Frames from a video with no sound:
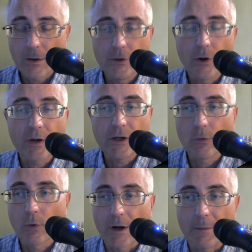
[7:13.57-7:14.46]
No need to
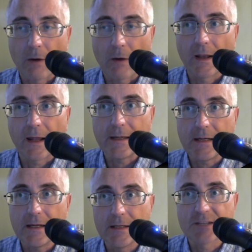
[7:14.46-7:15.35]
worry about, I
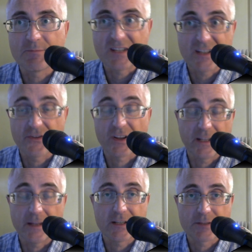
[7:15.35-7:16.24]
need
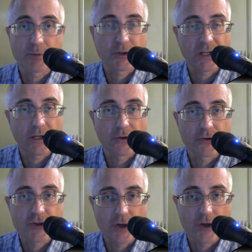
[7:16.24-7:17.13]
specifically this particular
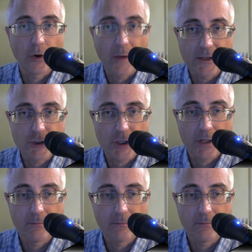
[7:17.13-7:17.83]
solo engine.